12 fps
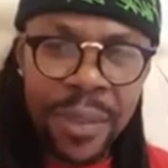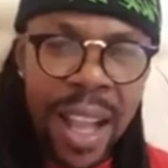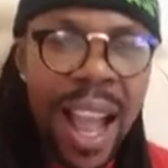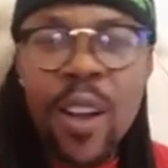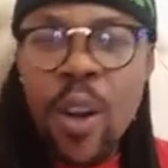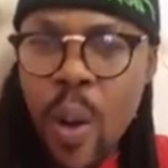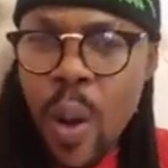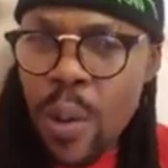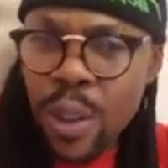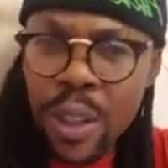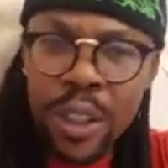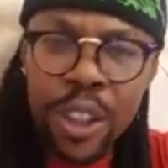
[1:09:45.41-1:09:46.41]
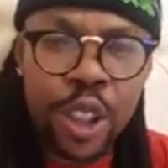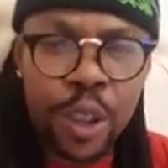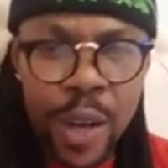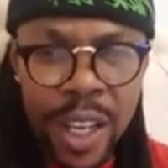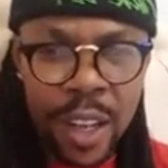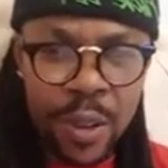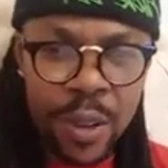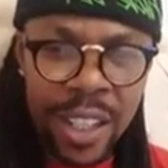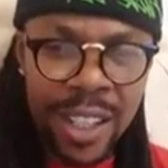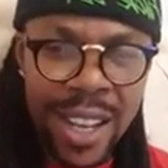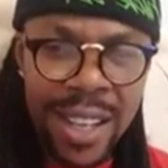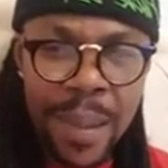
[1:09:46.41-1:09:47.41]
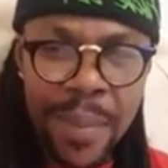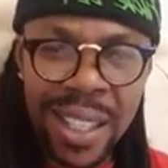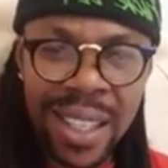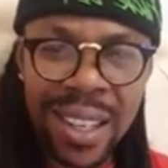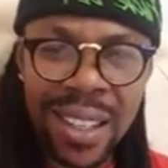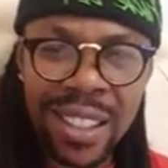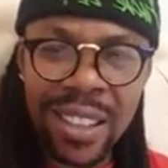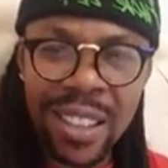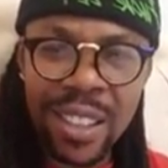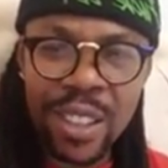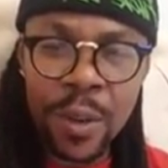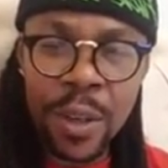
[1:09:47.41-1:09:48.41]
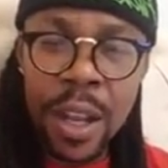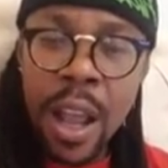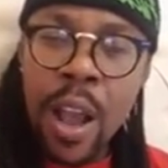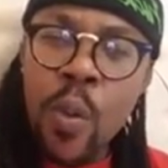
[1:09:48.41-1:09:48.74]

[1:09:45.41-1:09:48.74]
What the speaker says: and go out on the street and do the things Ambassador Dion is doing,